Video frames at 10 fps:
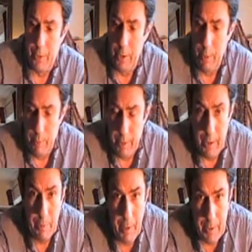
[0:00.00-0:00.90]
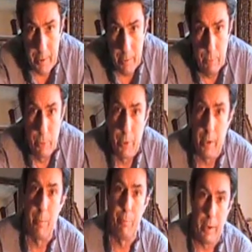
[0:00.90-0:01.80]
so you will need a pestle and
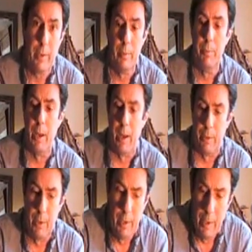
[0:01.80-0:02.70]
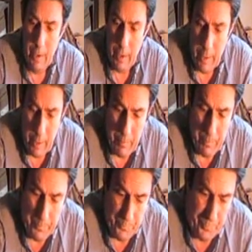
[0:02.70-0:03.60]
mortar to break them down.